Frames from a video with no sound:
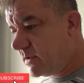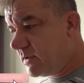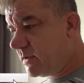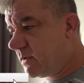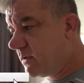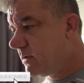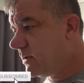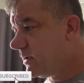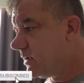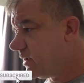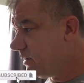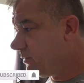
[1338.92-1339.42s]

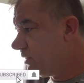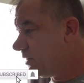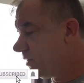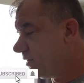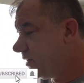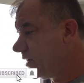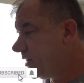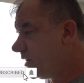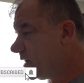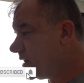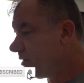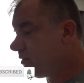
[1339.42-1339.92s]
I
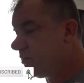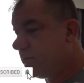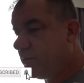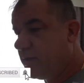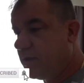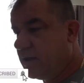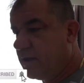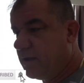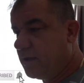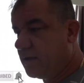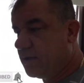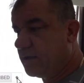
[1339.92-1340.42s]
think that'll
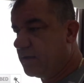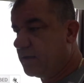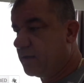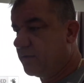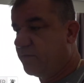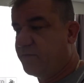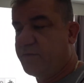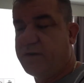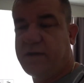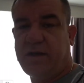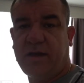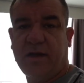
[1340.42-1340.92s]
be
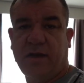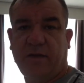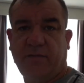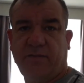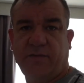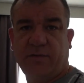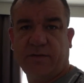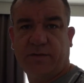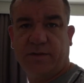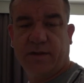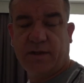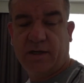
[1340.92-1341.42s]
a video
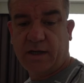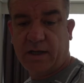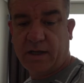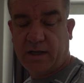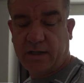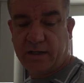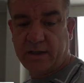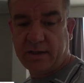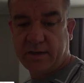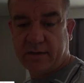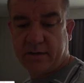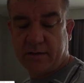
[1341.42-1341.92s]
for
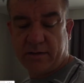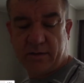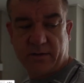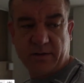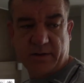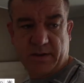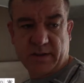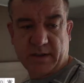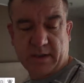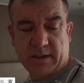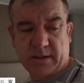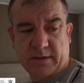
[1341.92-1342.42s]
today. I'm
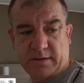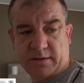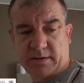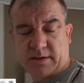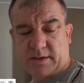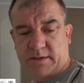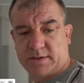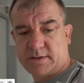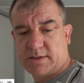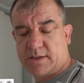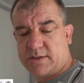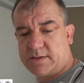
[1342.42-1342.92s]
gonna
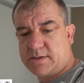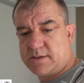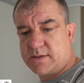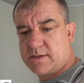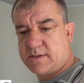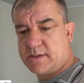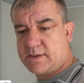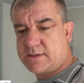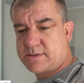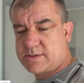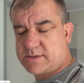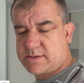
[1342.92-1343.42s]
continue
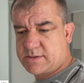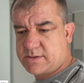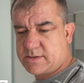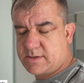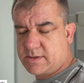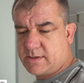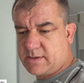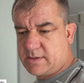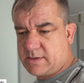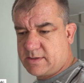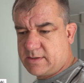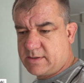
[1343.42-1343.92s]
this
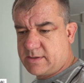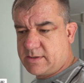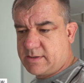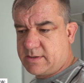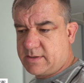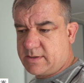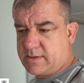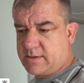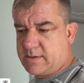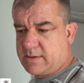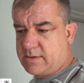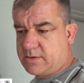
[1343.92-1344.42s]

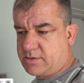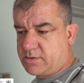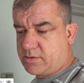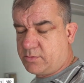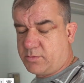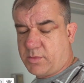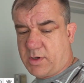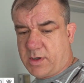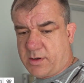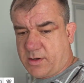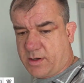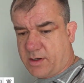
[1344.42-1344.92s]

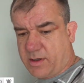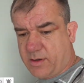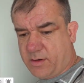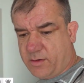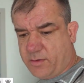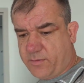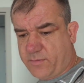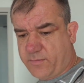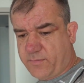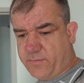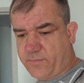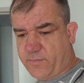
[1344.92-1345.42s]
tomorrow
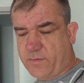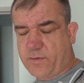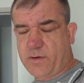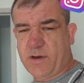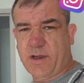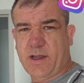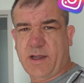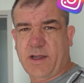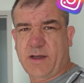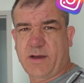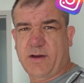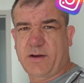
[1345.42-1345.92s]

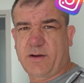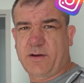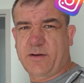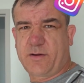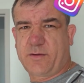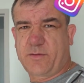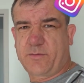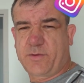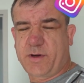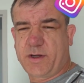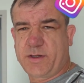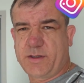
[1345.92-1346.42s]
for
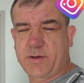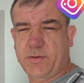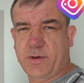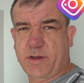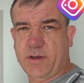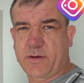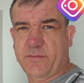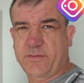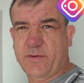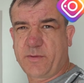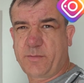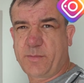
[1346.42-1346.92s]
our renewing
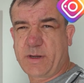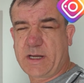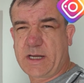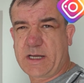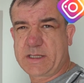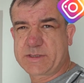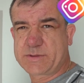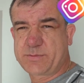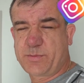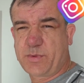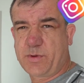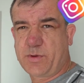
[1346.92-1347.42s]
of the
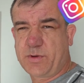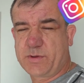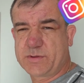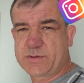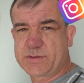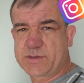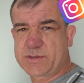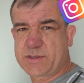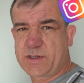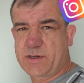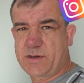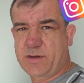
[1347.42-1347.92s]
passport.
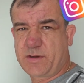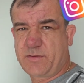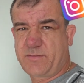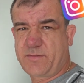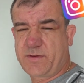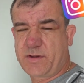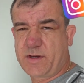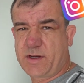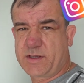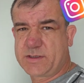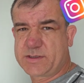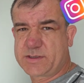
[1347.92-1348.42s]
So if
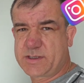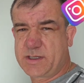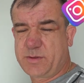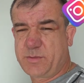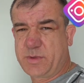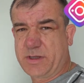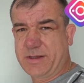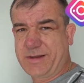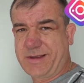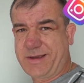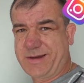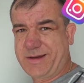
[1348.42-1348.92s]
you don't see
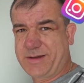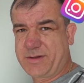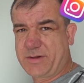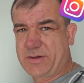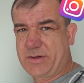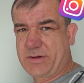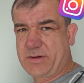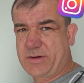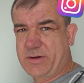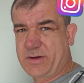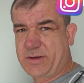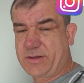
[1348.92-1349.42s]
me later
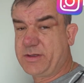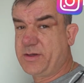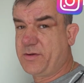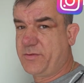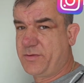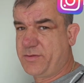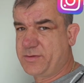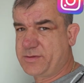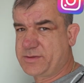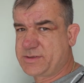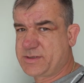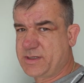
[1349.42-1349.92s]
tonight, you
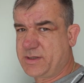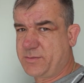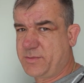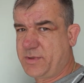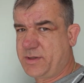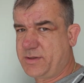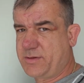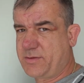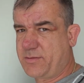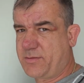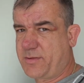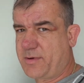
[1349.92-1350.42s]
will see me
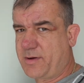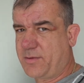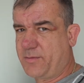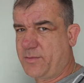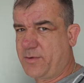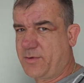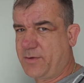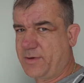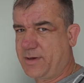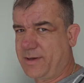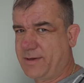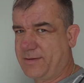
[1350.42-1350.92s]
tomorrow
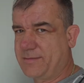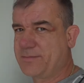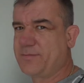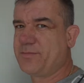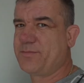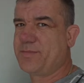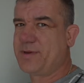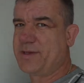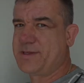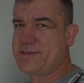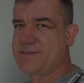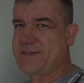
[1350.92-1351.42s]
morning.
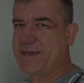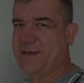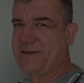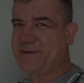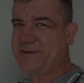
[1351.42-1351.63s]
Peace out,